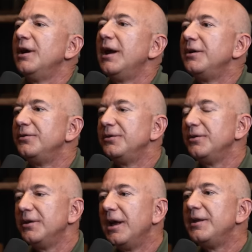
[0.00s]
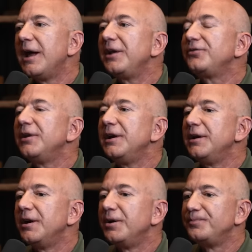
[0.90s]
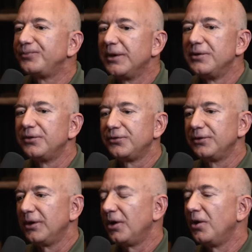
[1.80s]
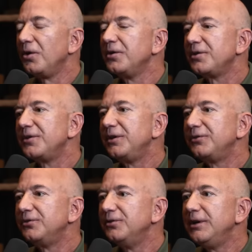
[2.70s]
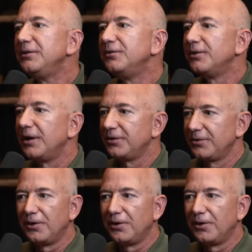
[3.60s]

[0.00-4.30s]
And that's and there's all of the things that you need to do that,